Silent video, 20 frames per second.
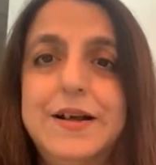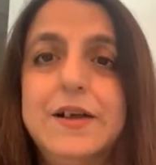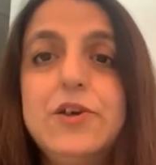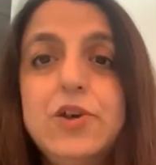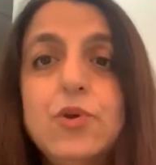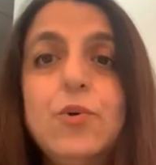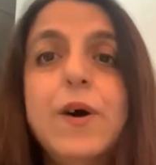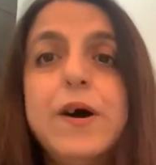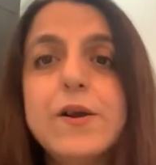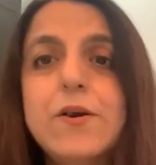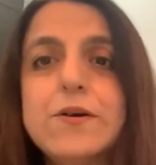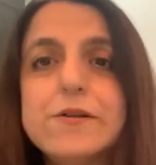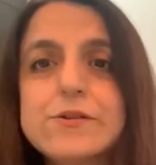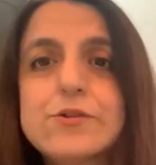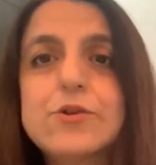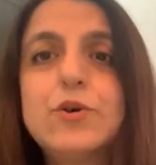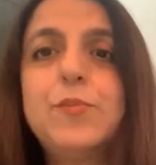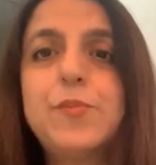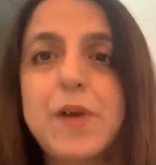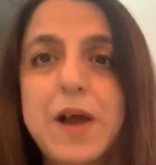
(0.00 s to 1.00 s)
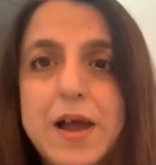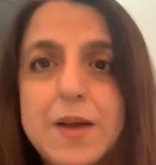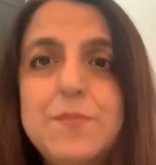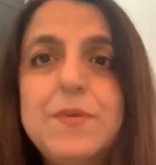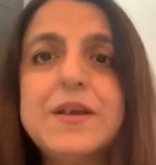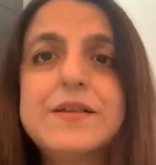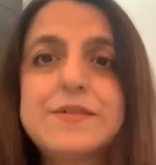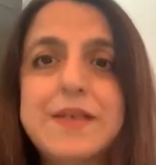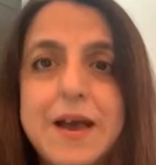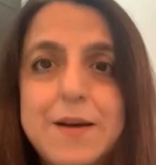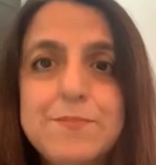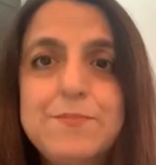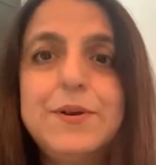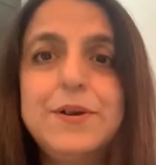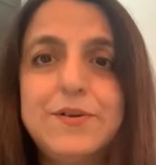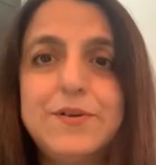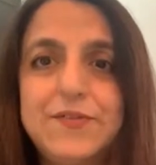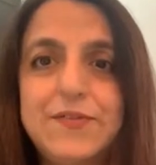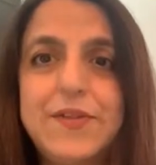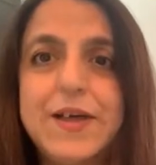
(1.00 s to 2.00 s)
You are also a prime
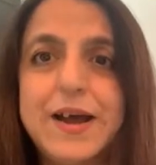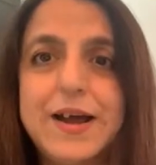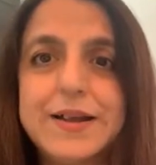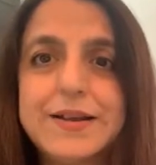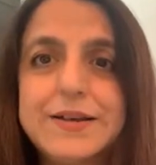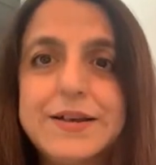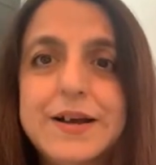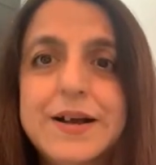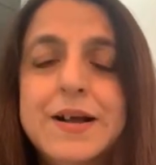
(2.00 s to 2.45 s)
example of that.